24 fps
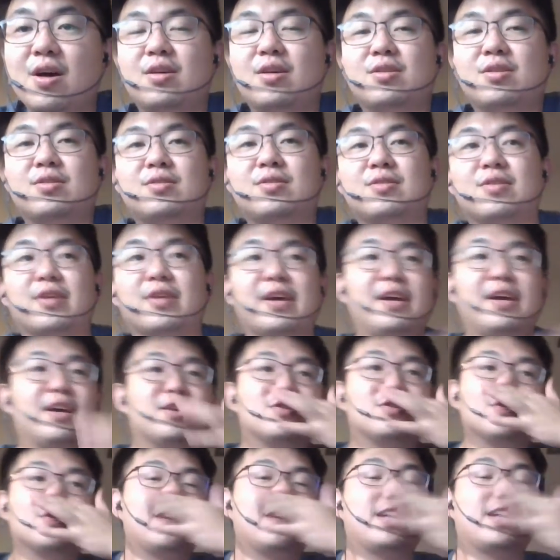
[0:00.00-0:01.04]
okay,
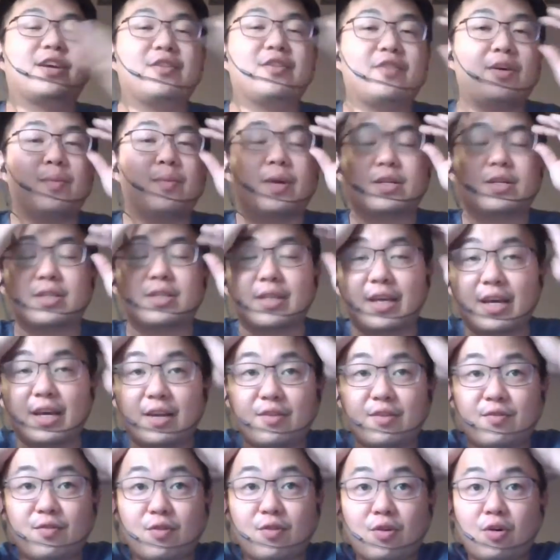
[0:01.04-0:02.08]
so thank you very much again
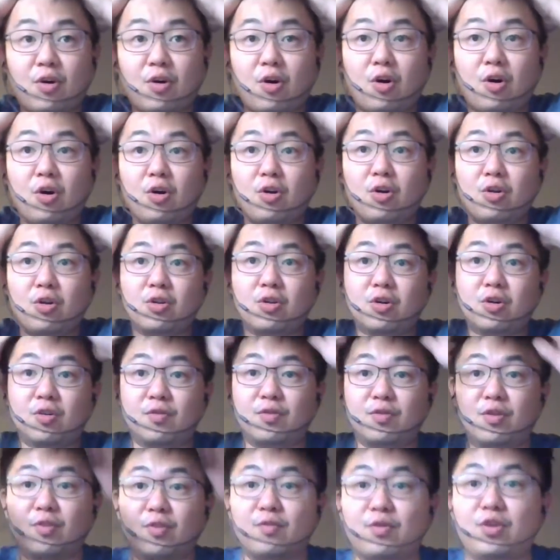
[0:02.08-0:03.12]
for all of
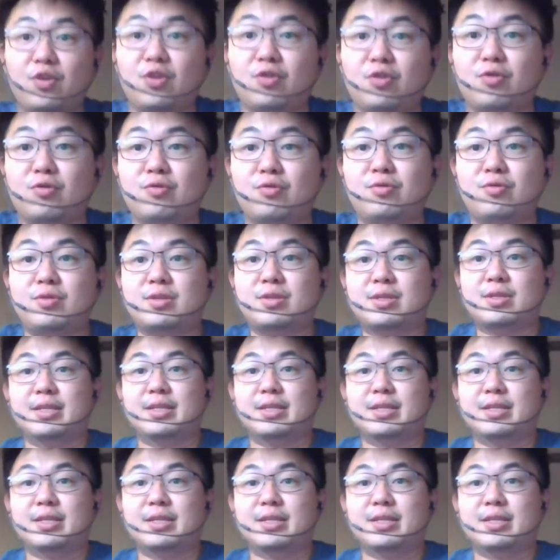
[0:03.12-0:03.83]
your views.